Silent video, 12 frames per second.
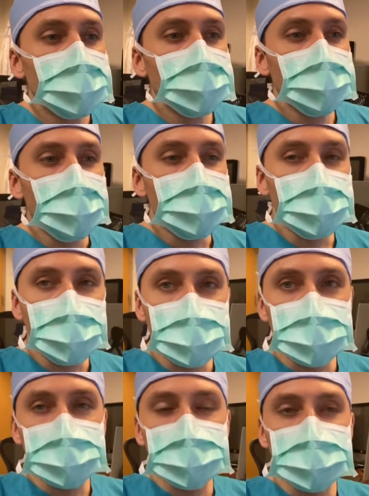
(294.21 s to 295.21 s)
And
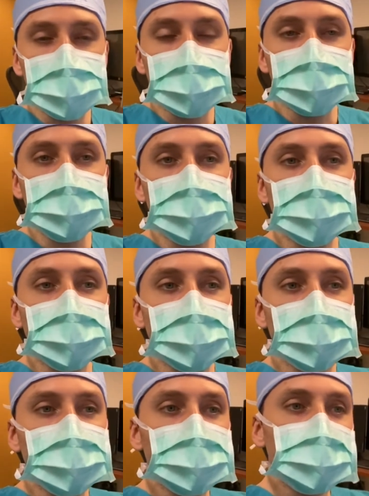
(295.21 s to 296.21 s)
then once the
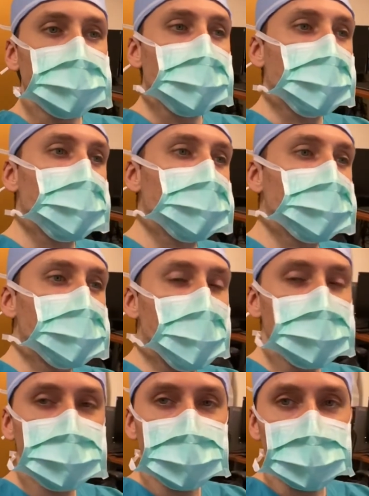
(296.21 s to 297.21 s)

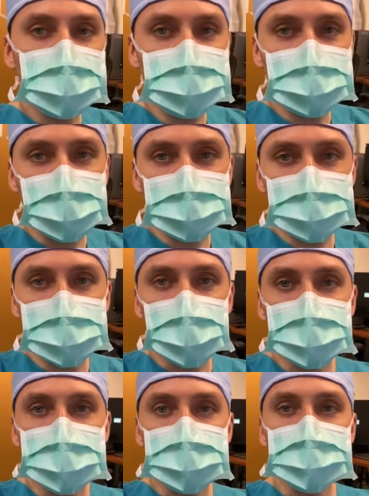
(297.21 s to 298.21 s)
patient gets down to
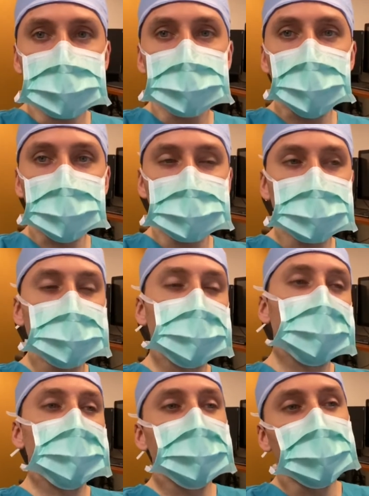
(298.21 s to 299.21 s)
our suite,
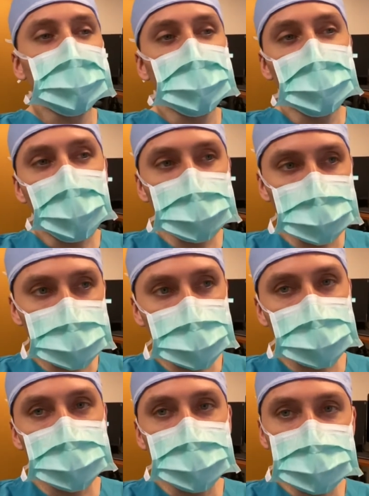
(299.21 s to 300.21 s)
then I will
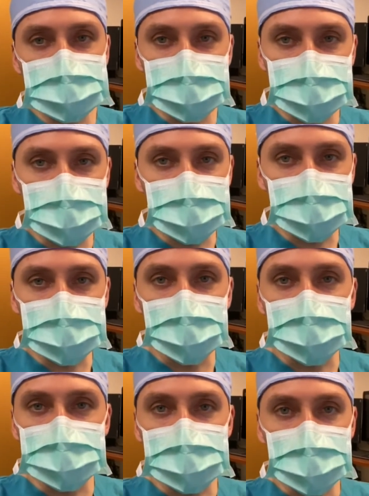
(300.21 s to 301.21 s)
call the attending in and
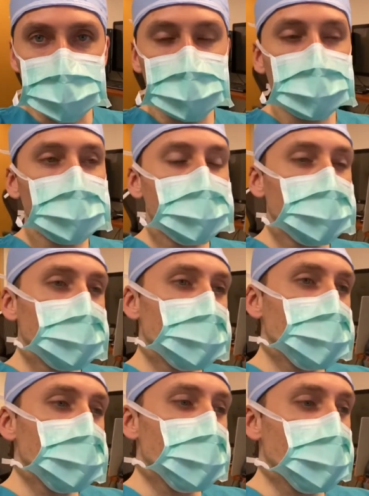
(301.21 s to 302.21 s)
wake him up
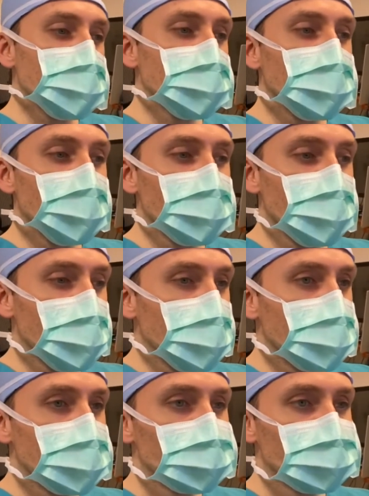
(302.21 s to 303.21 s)
to come in,
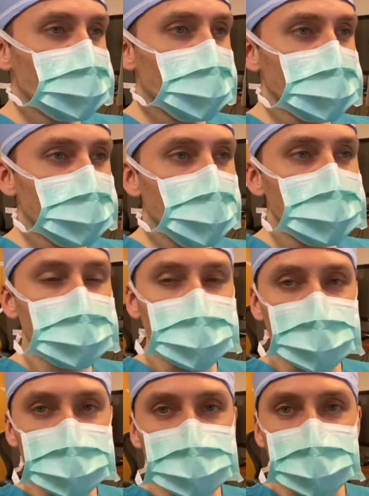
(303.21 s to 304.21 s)
because they usually
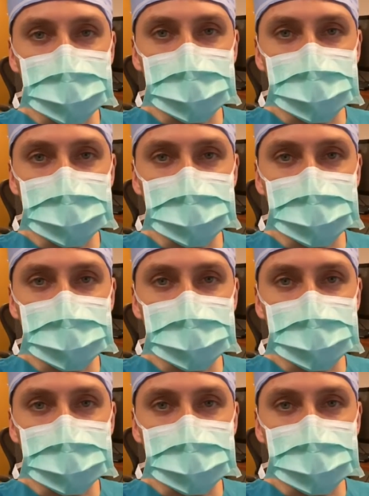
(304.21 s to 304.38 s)
live pretty